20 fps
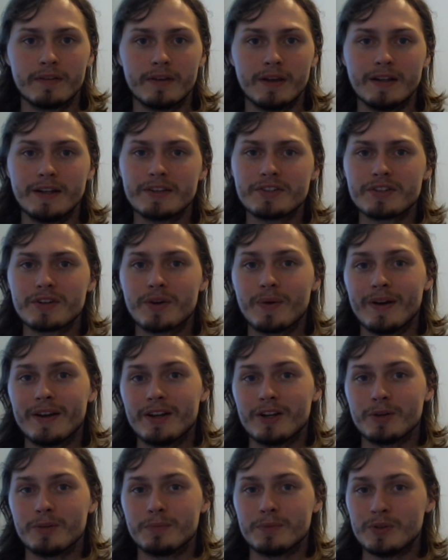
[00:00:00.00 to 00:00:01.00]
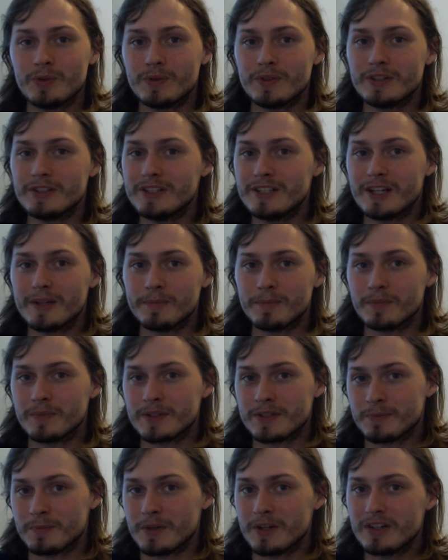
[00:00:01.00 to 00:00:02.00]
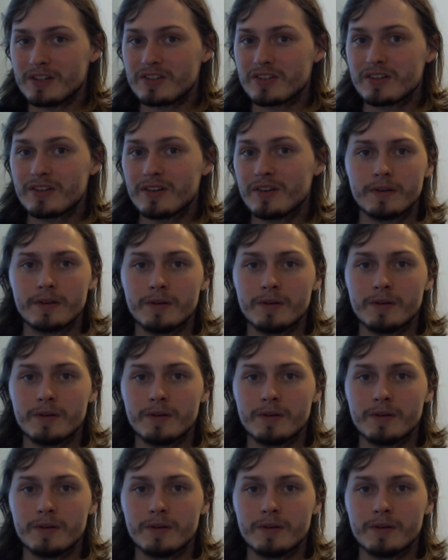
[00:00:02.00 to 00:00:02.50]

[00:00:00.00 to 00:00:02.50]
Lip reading: It doesn't quite help you, the DM, as much,